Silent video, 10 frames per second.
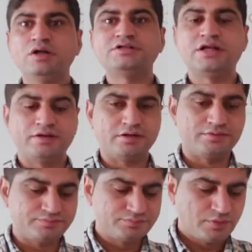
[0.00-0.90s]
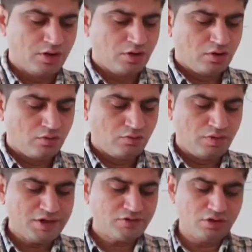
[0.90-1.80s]
Call center.
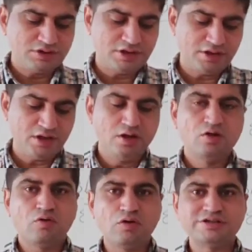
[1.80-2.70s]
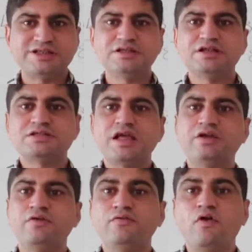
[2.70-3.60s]
What is call center? Call center is
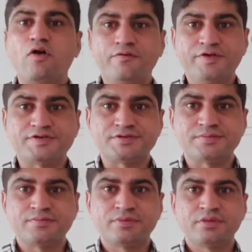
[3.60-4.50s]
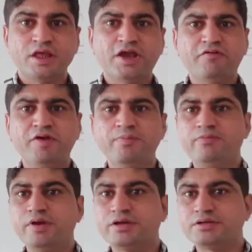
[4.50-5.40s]
kind of office
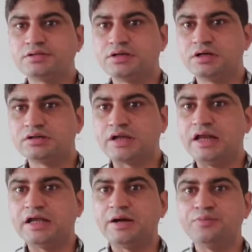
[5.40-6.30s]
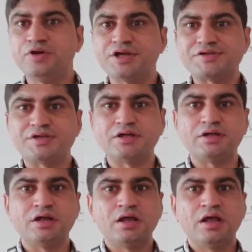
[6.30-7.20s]
equipped with telecommunication
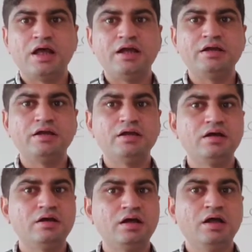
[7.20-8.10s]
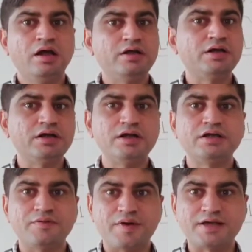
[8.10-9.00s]
and
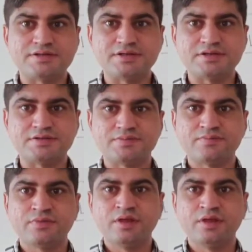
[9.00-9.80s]
internet devices